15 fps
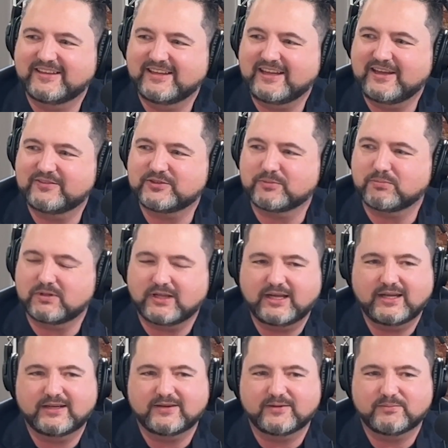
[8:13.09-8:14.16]
have to
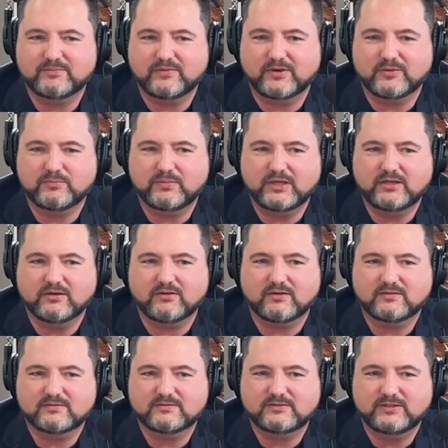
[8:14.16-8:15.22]
plan or be on.